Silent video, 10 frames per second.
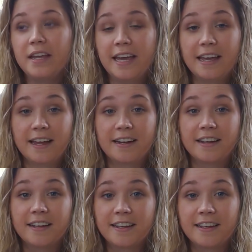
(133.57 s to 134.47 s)
And
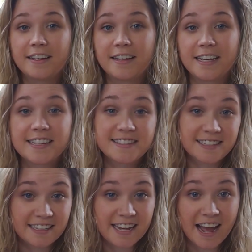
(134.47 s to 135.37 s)

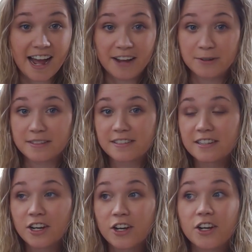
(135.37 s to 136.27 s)
instantly I was
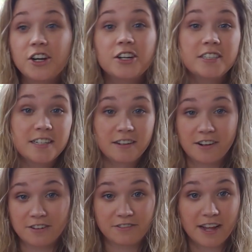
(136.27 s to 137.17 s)
hooked
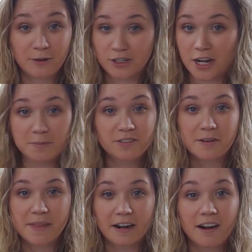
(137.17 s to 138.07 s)
on flower shops
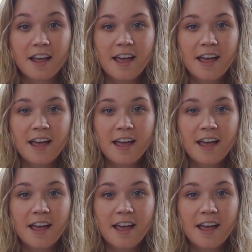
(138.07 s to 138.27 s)
from there.